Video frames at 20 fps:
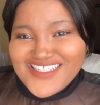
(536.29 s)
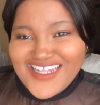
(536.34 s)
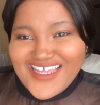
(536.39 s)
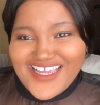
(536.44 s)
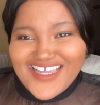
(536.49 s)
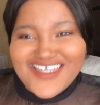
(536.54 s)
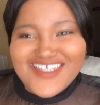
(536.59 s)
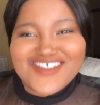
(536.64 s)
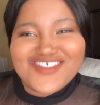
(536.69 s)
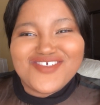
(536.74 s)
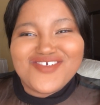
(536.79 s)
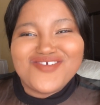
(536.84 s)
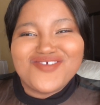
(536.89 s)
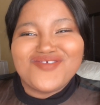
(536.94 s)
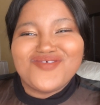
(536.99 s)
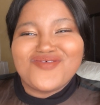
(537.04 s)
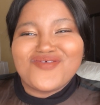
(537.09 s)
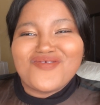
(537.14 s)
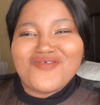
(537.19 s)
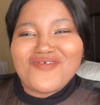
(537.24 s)
Like, she used
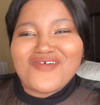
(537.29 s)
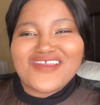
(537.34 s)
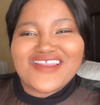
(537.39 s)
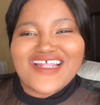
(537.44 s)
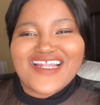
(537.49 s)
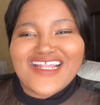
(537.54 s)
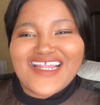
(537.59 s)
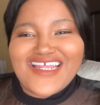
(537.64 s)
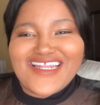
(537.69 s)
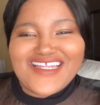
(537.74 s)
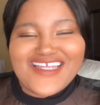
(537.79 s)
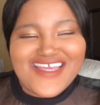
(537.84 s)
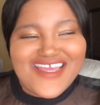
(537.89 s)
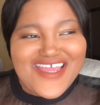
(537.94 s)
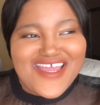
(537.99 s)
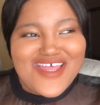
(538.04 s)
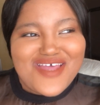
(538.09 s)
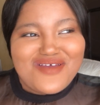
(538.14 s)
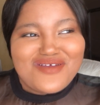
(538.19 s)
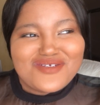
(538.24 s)
to cook, that lady,
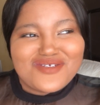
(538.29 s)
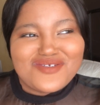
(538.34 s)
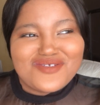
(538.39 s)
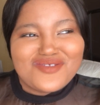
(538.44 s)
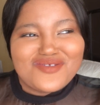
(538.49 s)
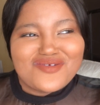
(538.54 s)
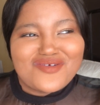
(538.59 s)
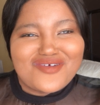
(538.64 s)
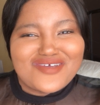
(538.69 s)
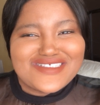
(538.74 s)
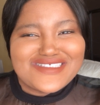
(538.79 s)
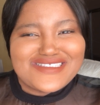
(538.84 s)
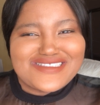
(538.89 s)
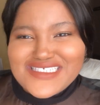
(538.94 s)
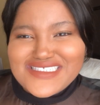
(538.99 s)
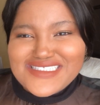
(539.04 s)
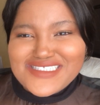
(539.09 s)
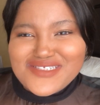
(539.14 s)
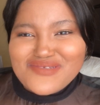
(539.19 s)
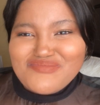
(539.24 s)
she used to cook
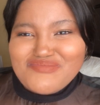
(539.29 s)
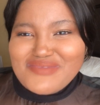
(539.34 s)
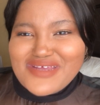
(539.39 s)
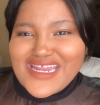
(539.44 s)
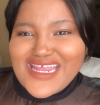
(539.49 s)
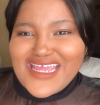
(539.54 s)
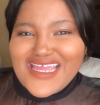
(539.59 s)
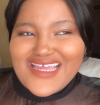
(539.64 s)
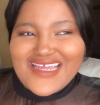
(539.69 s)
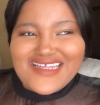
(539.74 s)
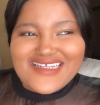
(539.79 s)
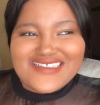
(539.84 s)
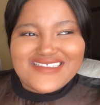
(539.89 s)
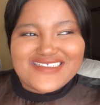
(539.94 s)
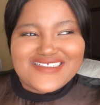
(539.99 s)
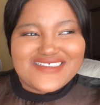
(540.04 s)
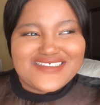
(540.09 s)
steamed bread,